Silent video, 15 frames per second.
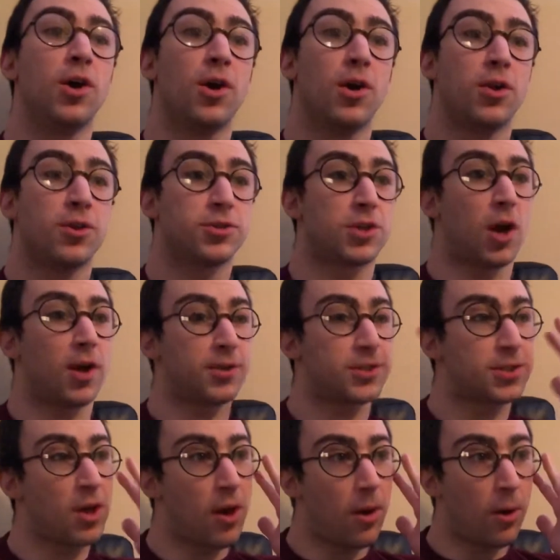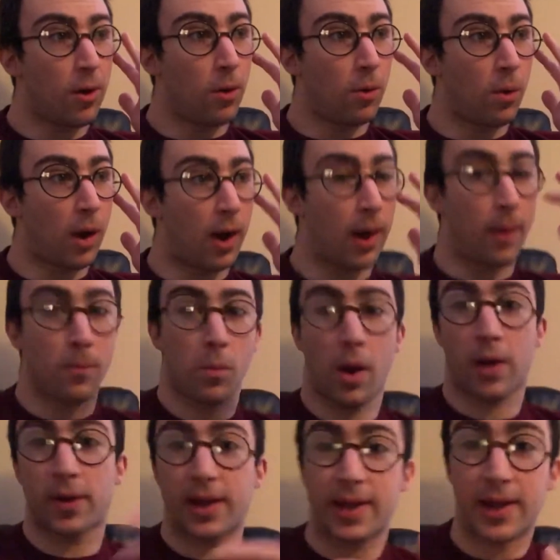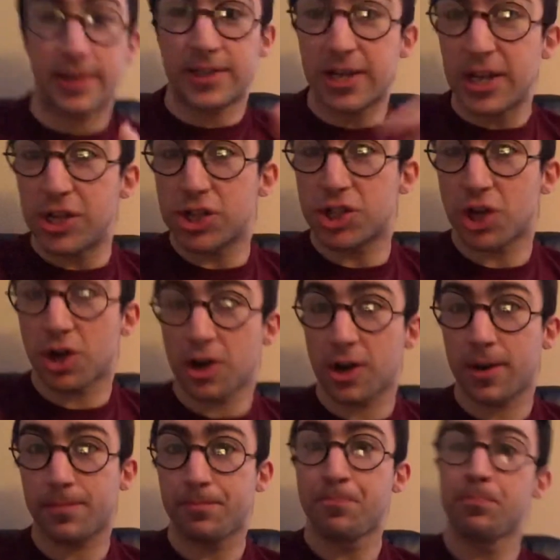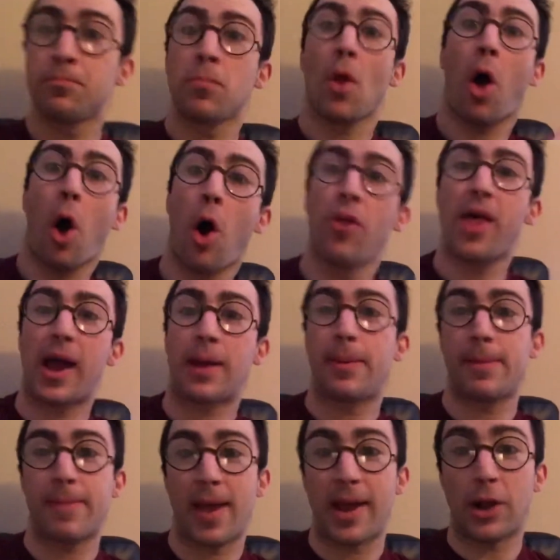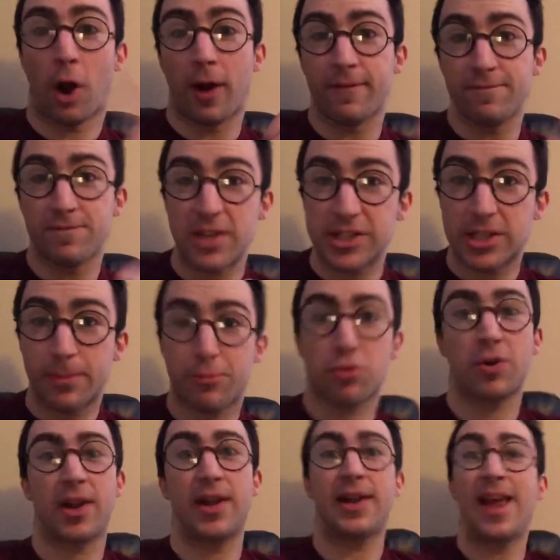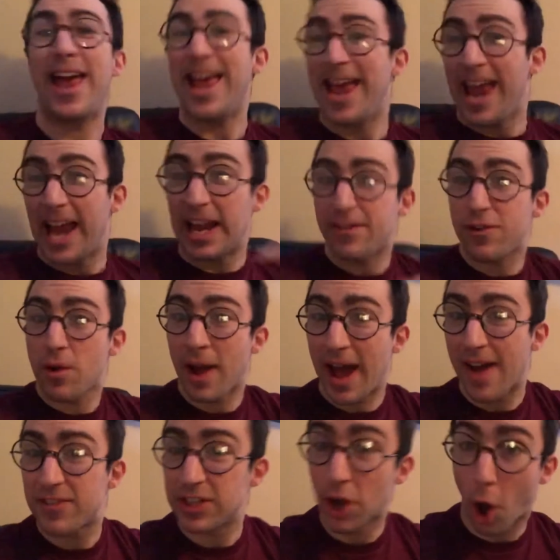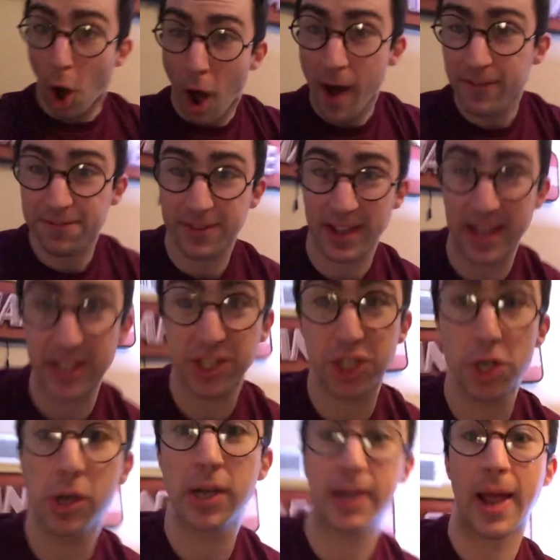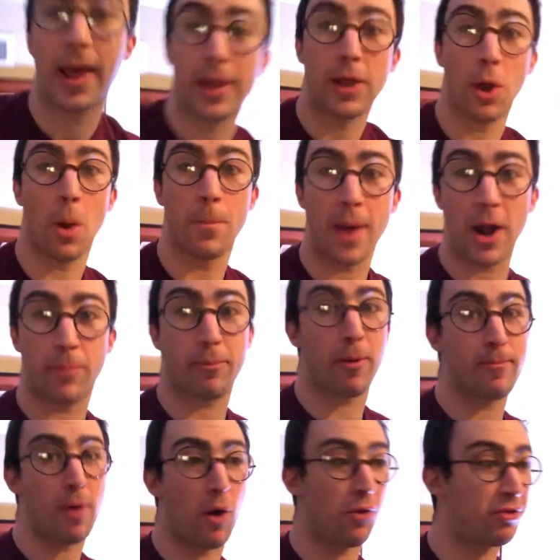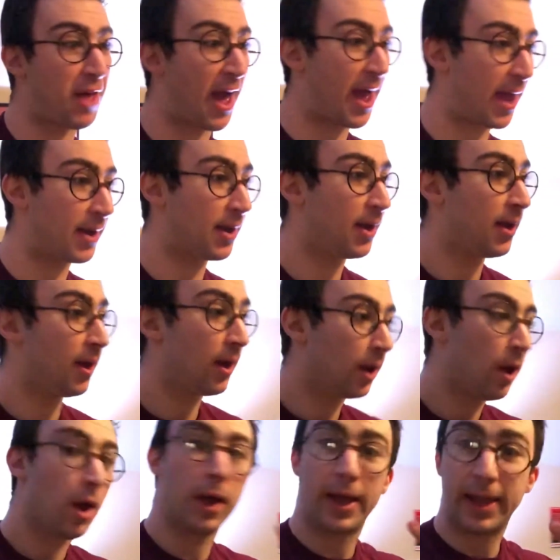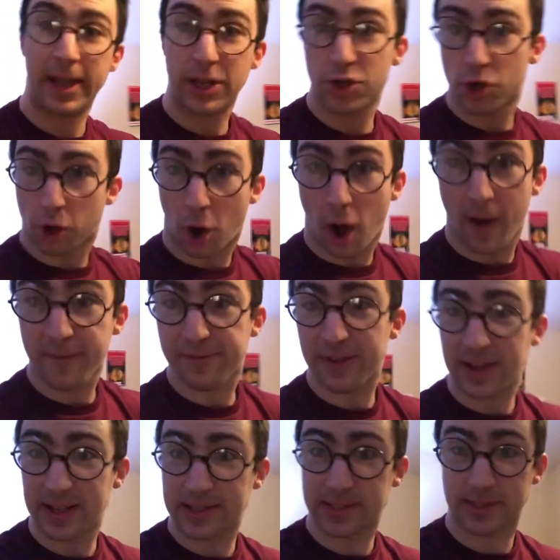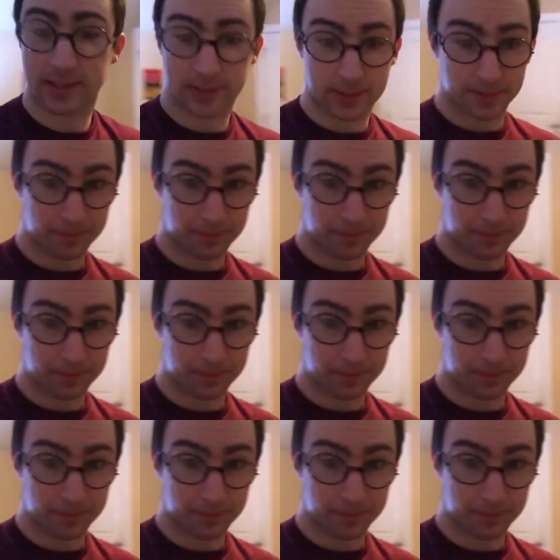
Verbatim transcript: there's also um, wearing a t-shirt. All that can be made on Vistaprint. And if you have an office, you can, you know, better promote that in your office.